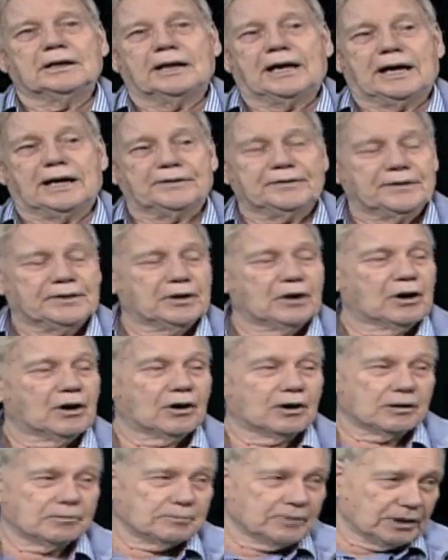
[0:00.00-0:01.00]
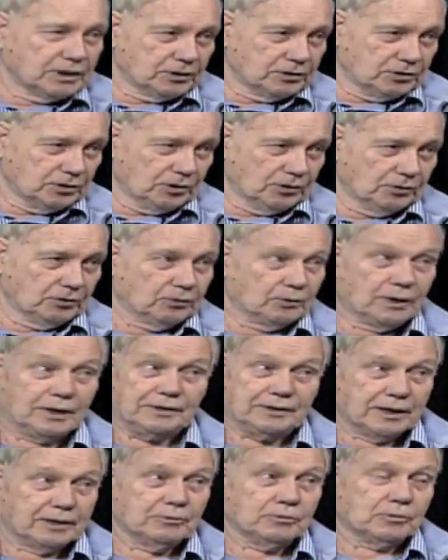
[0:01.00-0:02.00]
And the Army knew,
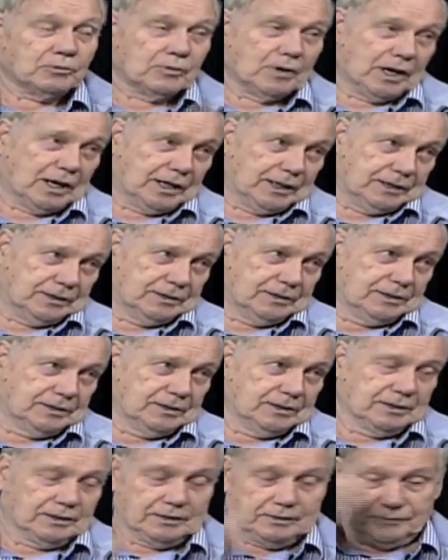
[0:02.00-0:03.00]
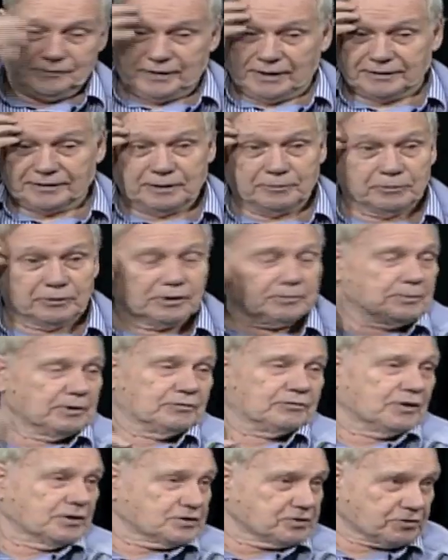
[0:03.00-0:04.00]
and they were right, that they were going to be
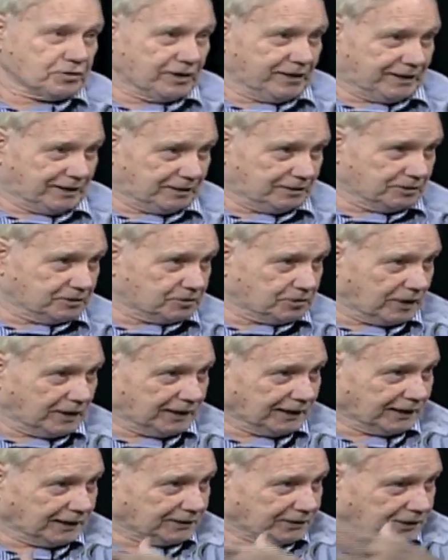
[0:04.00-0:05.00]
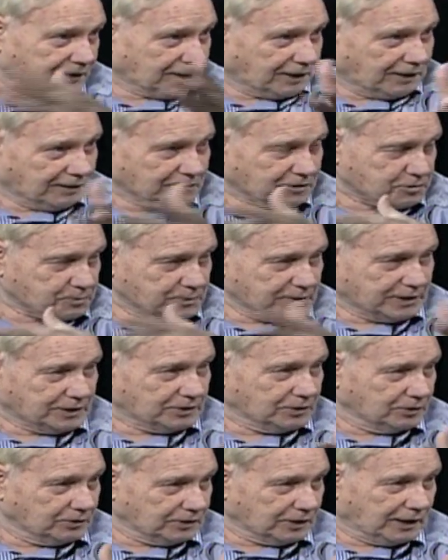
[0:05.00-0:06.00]
frustrated in trying to get their congressmen to
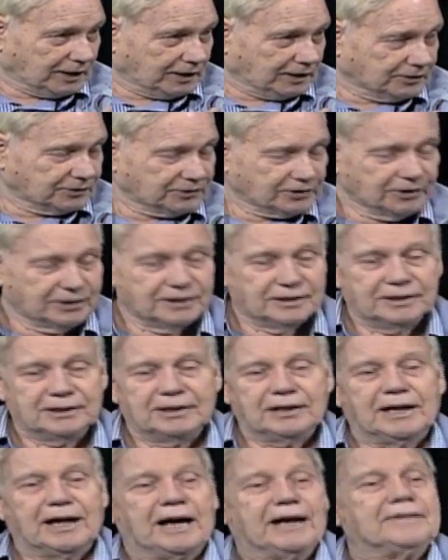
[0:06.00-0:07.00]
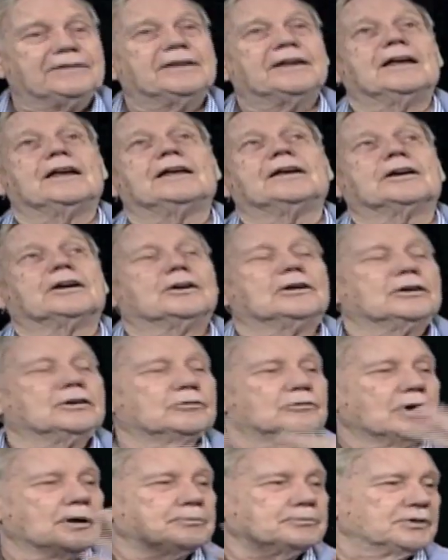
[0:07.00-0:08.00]
do this, and it could
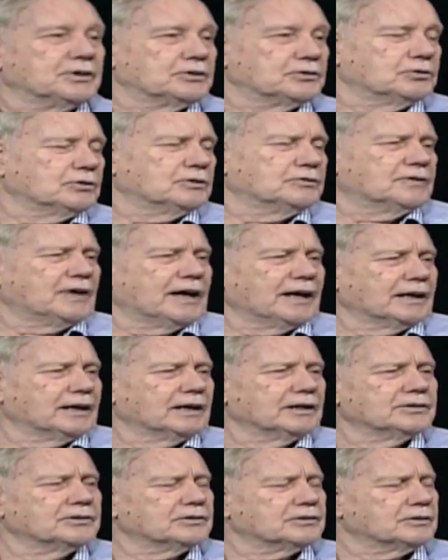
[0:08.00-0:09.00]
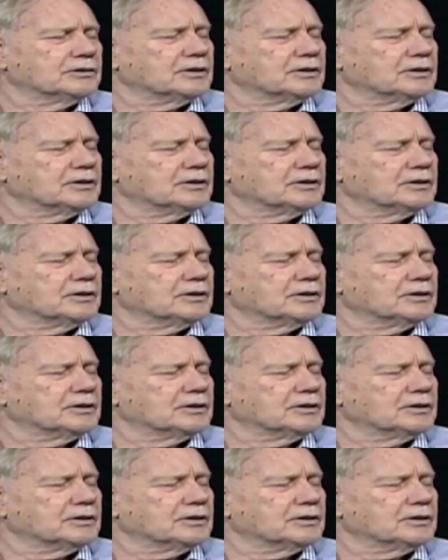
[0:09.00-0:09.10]
erupt into a violent